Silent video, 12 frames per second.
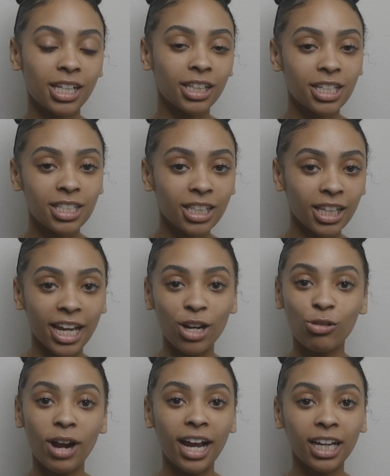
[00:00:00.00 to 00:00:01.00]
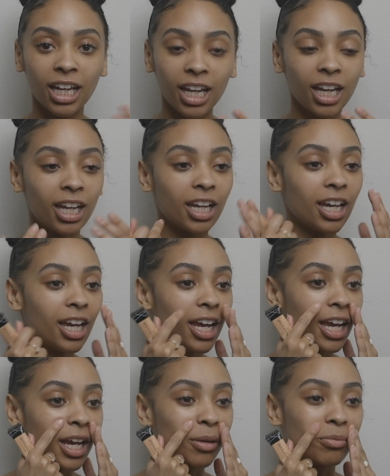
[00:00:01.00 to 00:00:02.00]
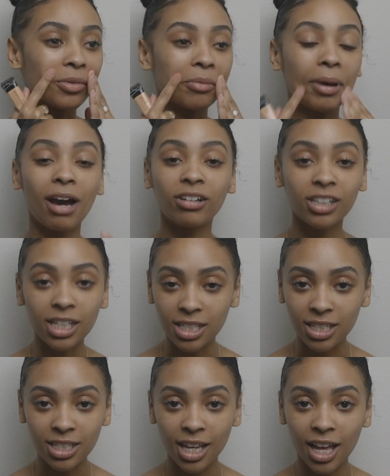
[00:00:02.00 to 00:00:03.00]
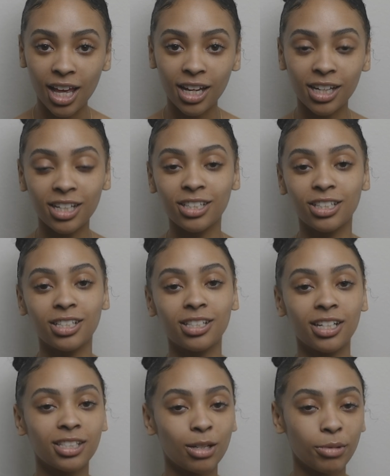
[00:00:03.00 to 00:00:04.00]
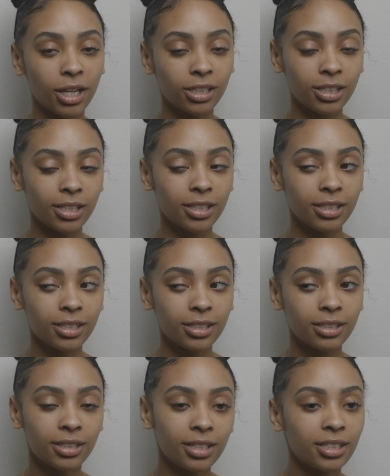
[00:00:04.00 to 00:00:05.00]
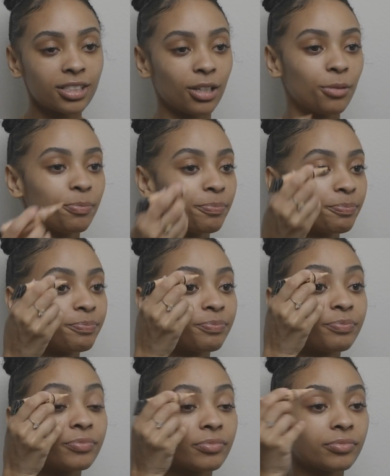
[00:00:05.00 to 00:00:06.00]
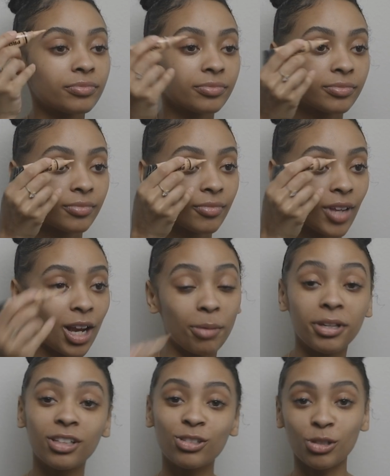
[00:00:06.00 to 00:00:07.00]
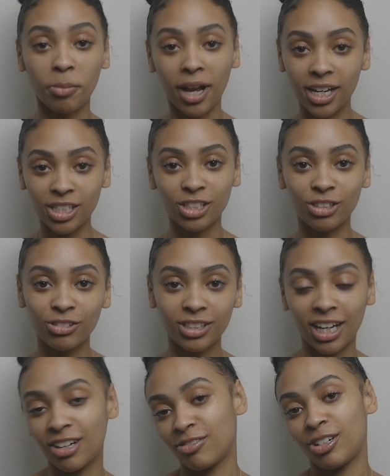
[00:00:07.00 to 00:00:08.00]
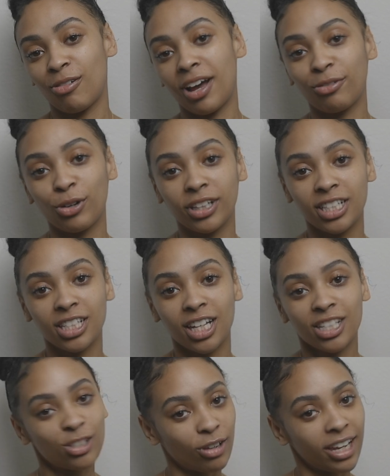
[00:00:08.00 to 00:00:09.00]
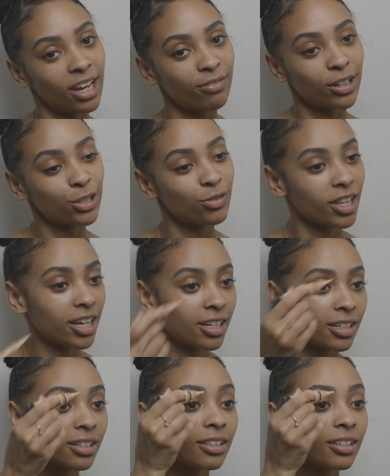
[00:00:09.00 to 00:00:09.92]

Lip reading: It leads to like cracking, and the powder doesn't set, and it just ends up not looking good. So, I mean, those are my issues. I don't have oily skin, so I can't vouch for that.